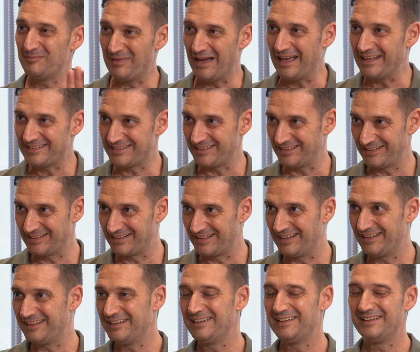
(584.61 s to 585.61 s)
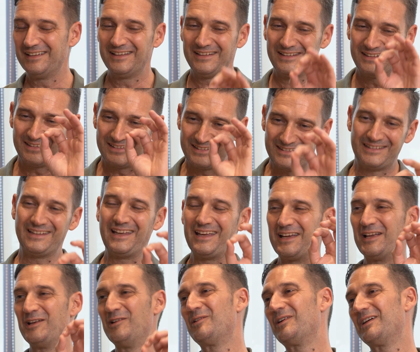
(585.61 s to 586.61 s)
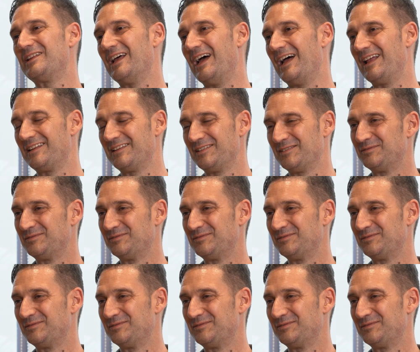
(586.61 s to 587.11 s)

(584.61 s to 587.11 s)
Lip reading: better, take a look at that?